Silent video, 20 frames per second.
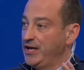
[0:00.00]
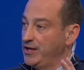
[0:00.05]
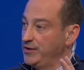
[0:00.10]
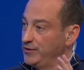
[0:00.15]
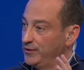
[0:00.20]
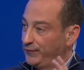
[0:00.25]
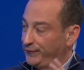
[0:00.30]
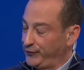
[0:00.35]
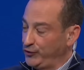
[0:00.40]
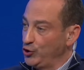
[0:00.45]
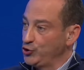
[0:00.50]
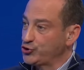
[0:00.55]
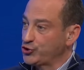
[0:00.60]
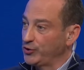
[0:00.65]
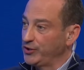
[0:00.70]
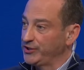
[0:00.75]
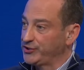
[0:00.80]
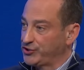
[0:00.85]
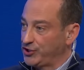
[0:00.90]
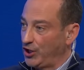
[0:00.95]
in the Thank
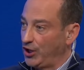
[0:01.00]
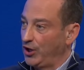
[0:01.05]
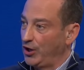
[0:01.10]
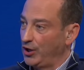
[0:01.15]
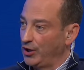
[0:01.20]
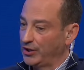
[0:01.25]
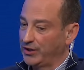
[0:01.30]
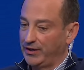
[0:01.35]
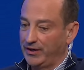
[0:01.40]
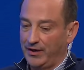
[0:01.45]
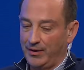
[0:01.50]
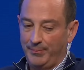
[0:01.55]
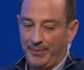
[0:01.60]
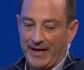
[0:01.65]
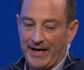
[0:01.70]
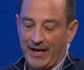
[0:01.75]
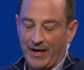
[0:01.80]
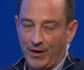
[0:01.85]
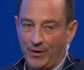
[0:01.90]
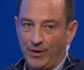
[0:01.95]
future you. to talk
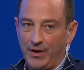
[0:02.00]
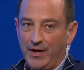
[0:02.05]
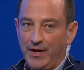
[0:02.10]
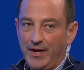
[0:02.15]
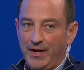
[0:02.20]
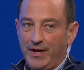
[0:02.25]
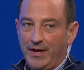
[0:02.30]
about